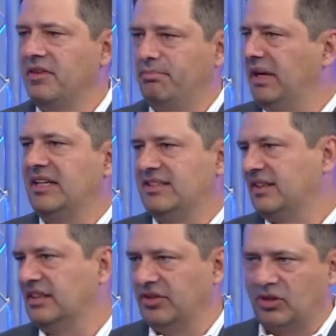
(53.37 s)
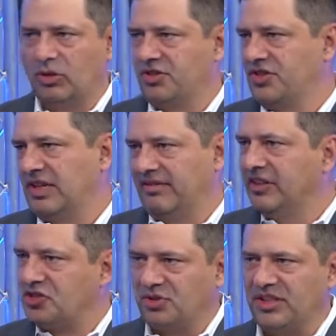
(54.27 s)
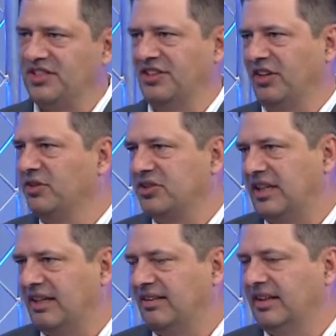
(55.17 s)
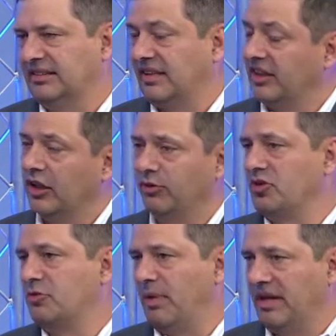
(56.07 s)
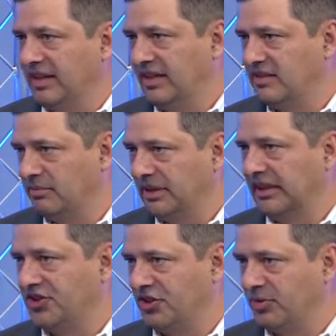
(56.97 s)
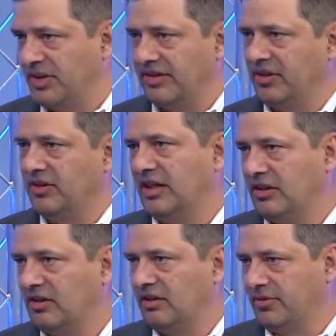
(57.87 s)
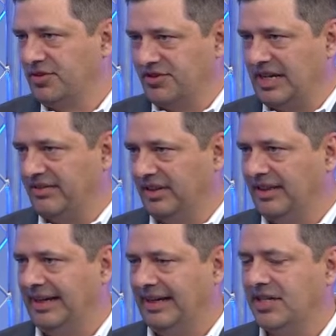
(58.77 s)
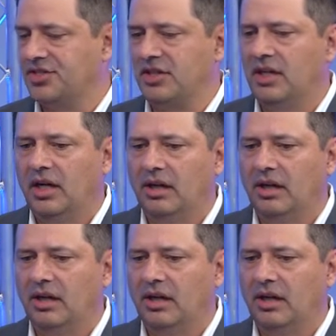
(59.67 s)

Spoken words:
the basics of course, you have interest and all those kind of things. I think overspending is a big issue when you have a credit card versus having cash.